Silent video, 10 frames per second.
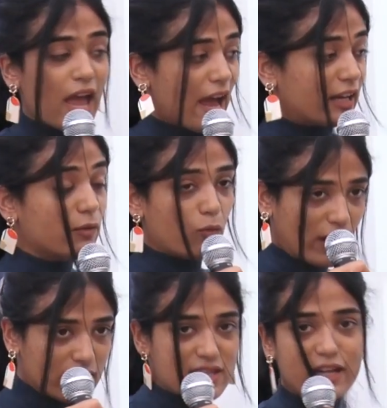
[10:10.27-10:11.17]
And in
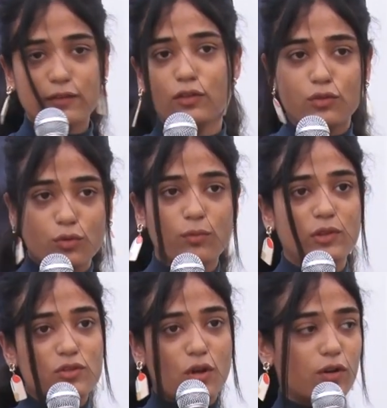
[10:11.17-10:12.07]
one side of the room,
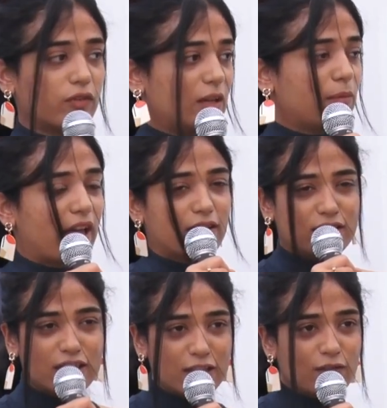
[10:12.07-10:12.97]
you sort of keep like a
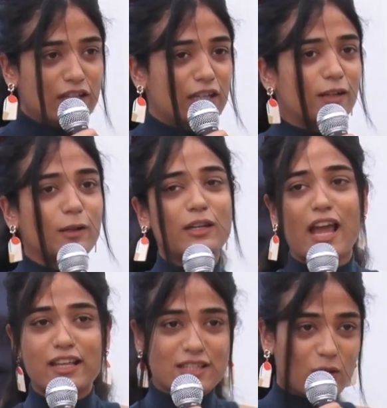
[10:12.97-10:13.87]
TV, a
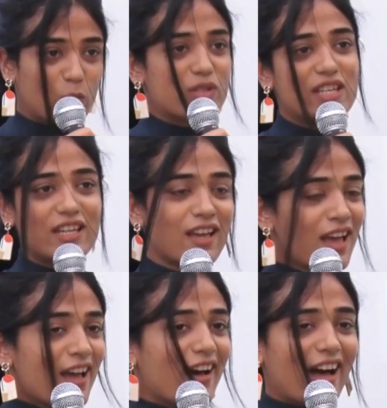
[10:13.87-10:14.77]
nice cozy,
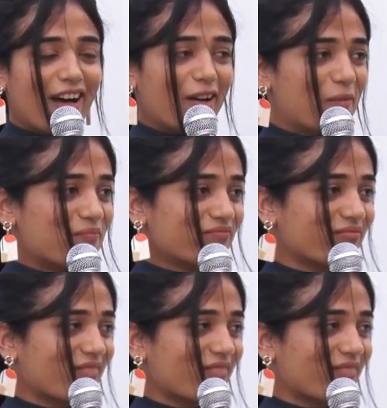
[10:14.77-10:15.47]
um,